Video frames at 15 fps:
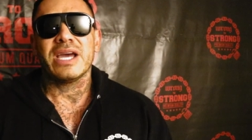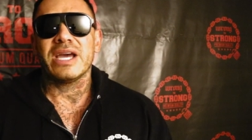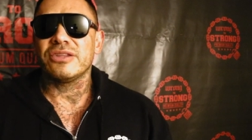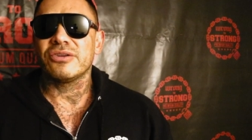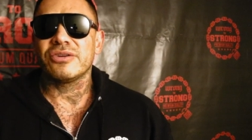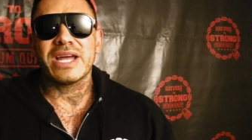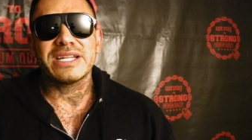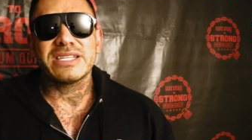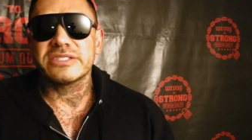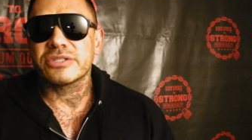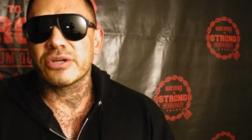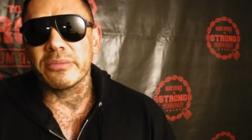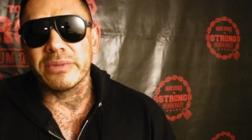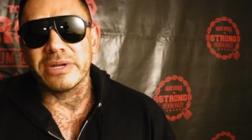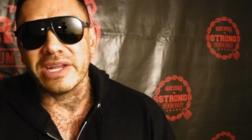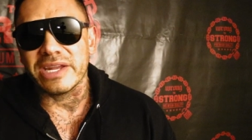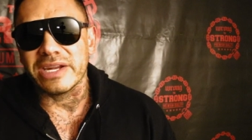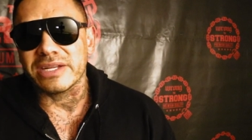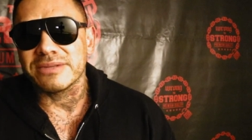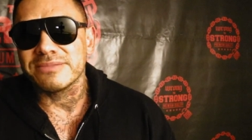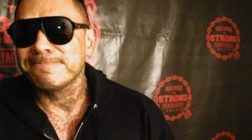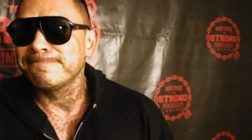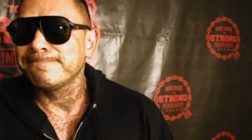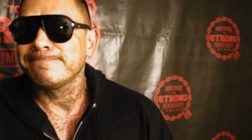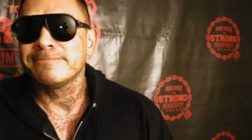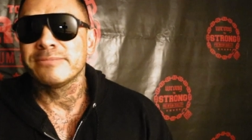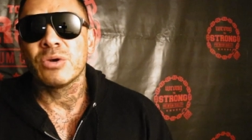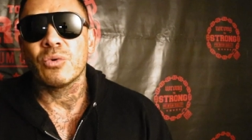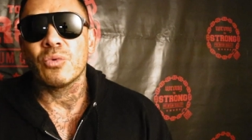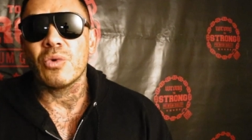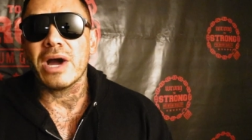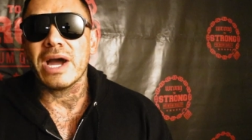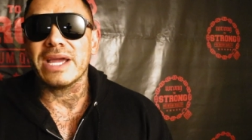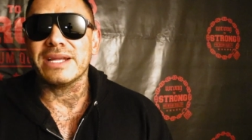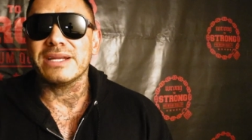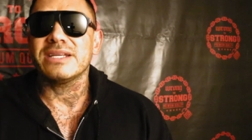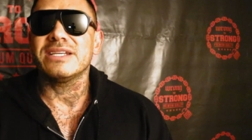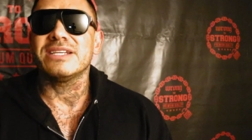And they're not discriminating. Why